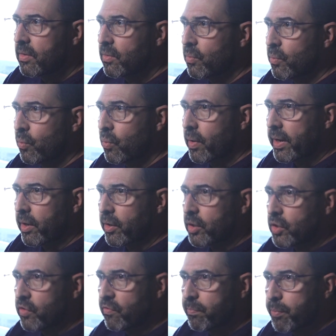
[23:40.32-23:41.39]
where
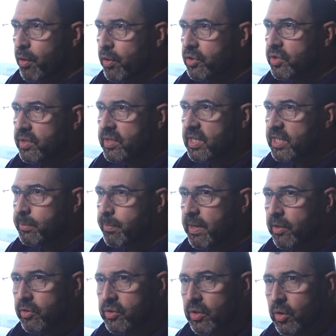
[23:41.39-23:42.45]
you've purchased these
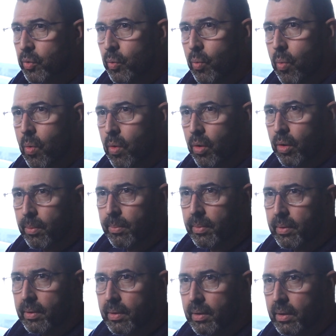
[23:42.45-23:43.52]
speakers that are
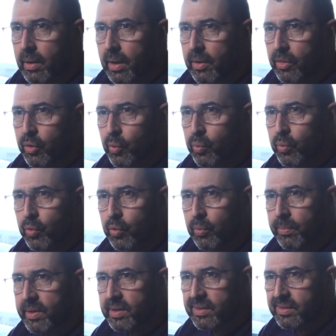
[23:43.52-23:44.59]
warm. And the
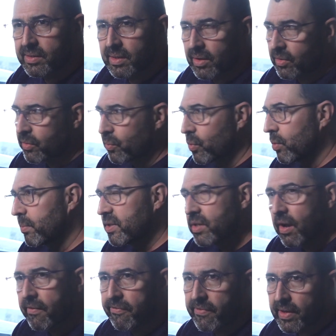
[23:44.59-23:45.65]
room is
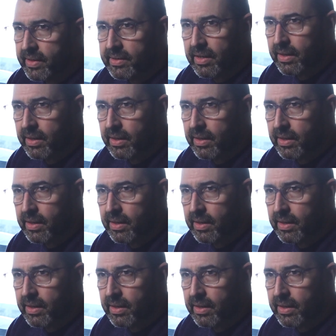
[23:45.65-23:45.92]
all fucked